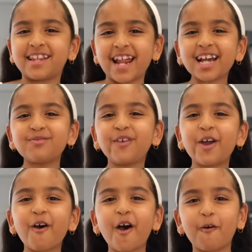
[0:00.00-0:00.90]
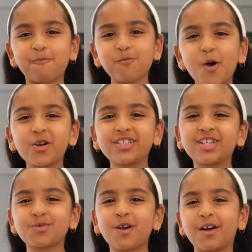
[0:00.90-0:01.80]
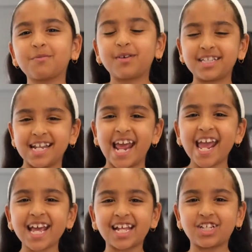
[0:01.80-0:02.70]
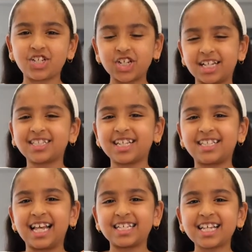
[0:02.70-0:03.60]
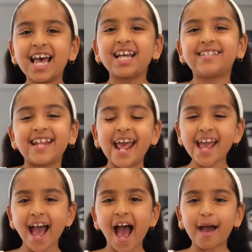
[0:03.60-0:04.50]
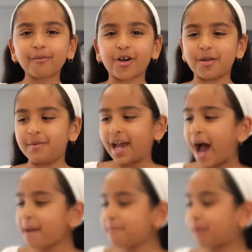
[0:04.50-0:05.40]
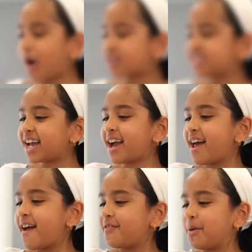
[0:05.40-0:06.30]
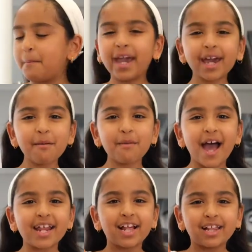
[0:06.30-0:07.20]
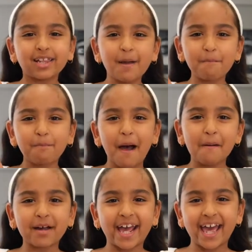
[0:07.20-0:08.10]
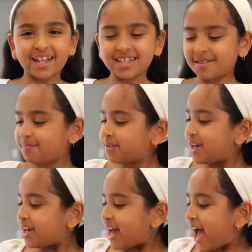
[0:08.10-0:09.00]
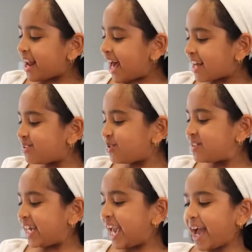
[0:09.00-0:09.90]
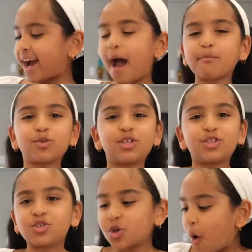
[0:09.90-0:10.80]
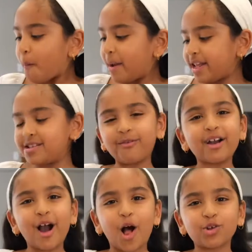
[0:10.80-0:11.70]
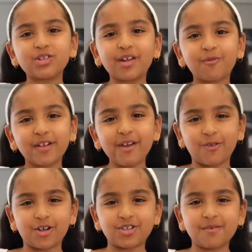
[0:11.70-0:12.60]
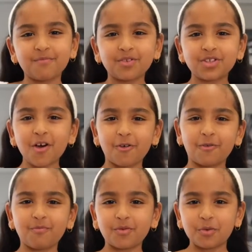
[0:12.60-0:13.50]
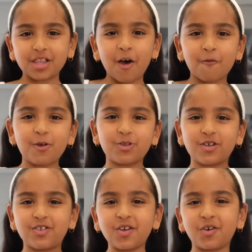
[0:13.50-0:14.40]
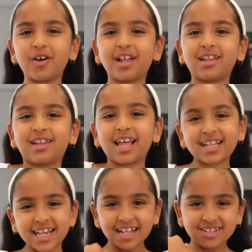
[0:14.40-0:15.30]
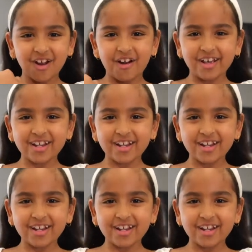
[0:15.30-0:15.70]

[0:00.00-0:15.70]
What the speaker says: to the next video of Francis World, but today it's just the sis. Today I'm going to be unboxing the Make It Mine Lip Balm Kit. And as you see, it comes with so many different colors and flavors. So, without further ado, let's get started.